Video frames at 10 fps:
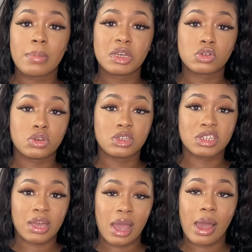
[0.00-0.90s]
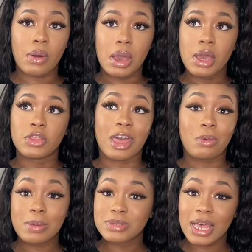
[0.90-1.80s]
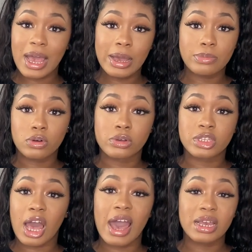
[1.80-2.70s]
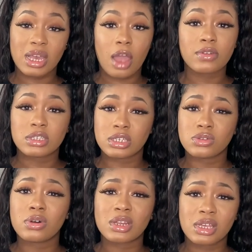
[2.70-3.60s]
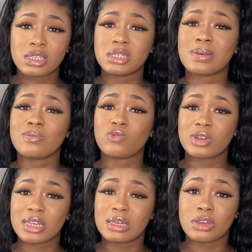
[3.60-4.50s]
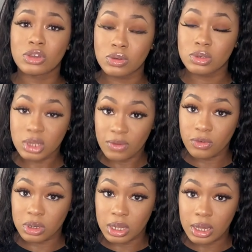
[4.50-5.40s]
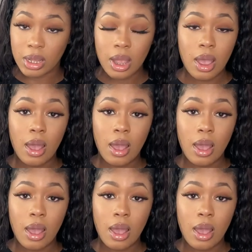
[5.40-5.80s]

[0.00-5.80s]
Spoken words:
Make sure you check out their website, because I can guarantee you're going to see some really cute stuff on there.